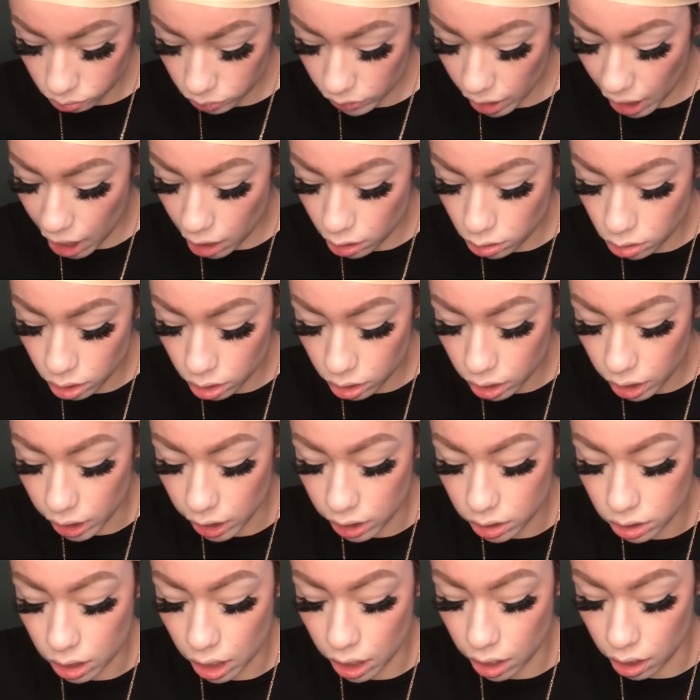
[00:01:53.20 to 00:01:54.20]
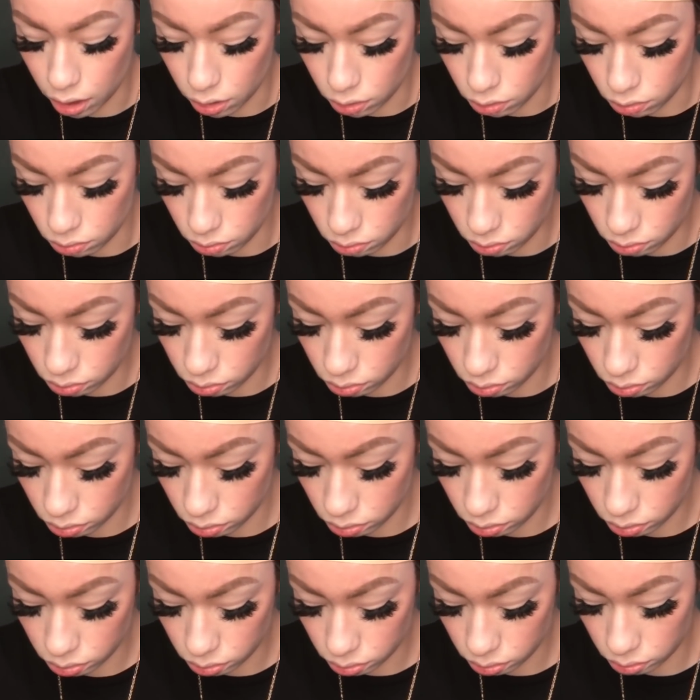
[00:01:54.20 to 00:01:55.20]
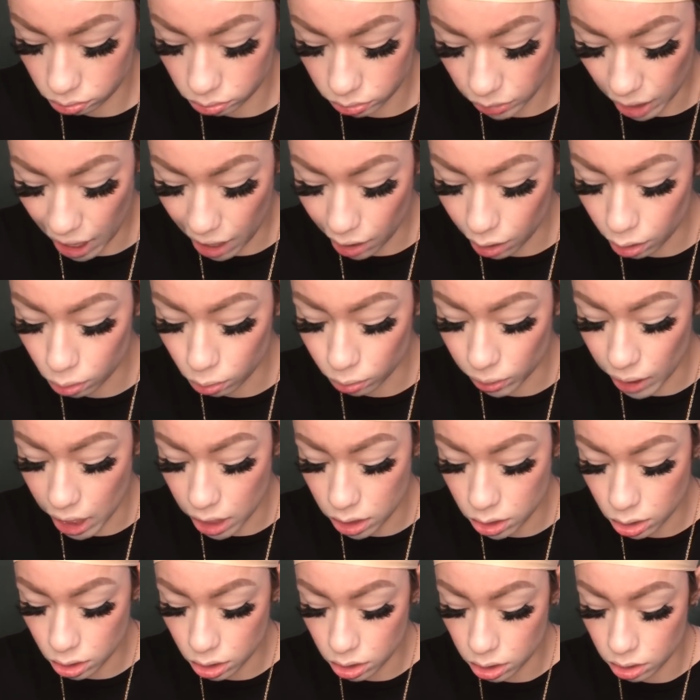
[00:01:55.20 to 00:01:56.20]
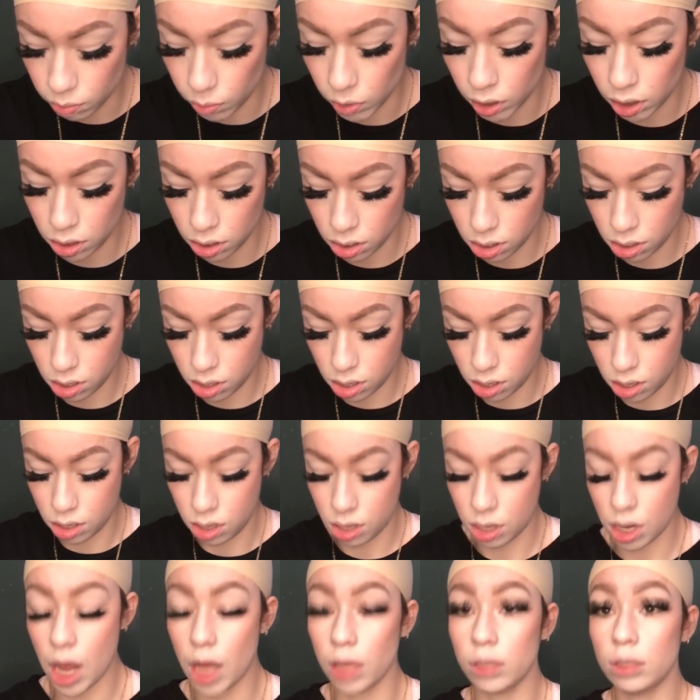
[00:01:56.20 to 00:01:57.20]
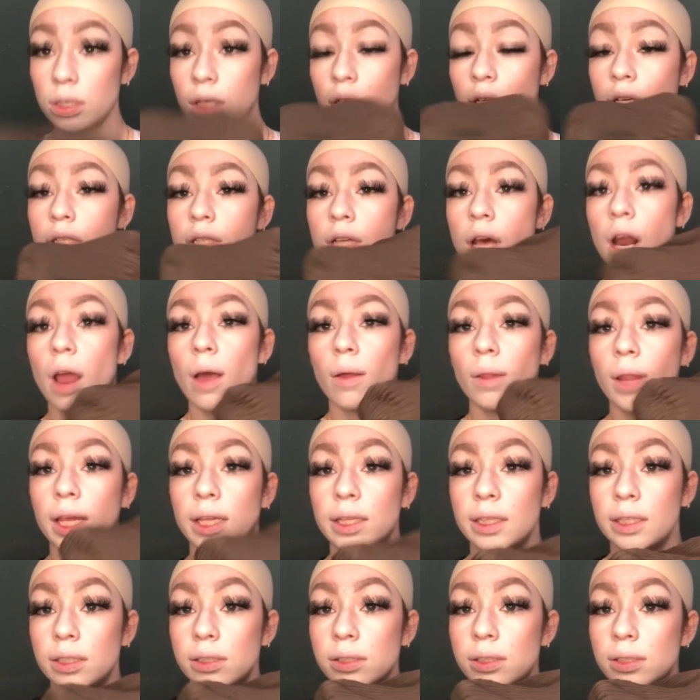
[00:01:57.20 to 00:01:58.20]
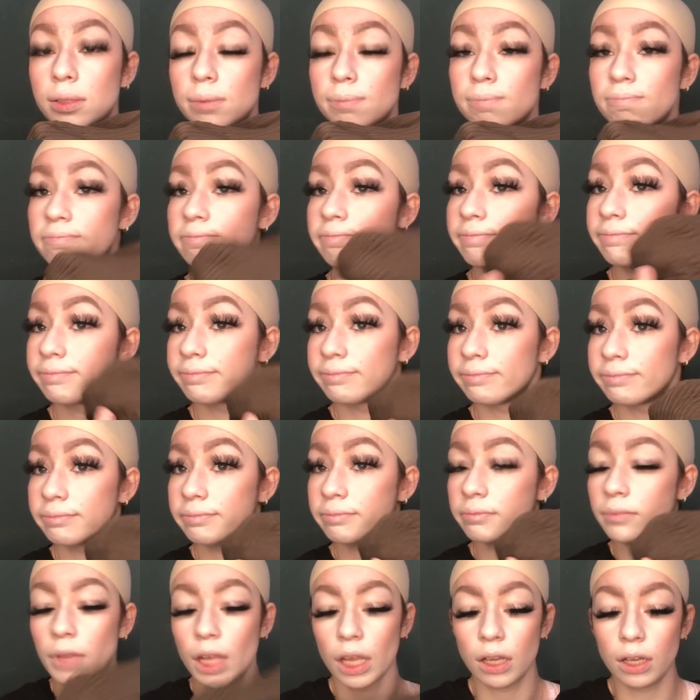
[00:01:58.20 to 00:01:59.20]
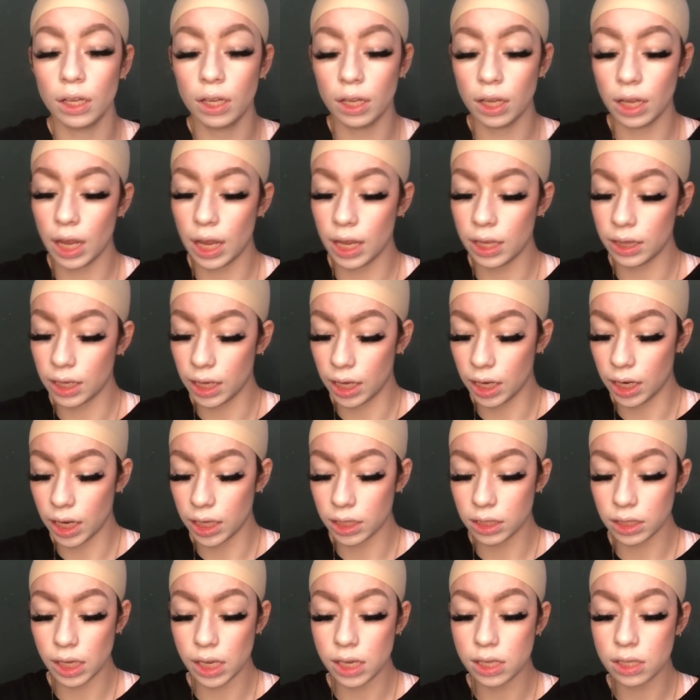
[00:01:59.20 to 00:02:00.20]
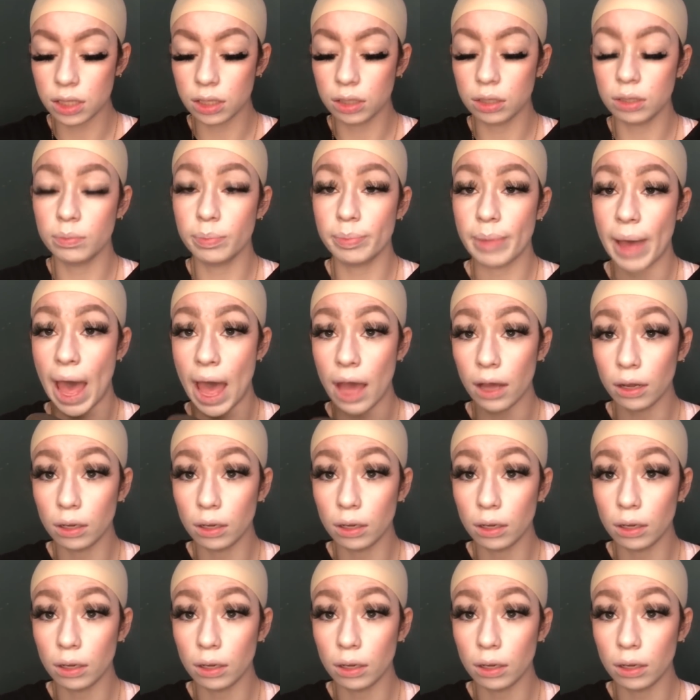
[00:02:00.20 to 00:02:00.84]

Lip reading: I'll turn it inside out. I don't know, that's just me. I turn it inside out like this, and then I take the back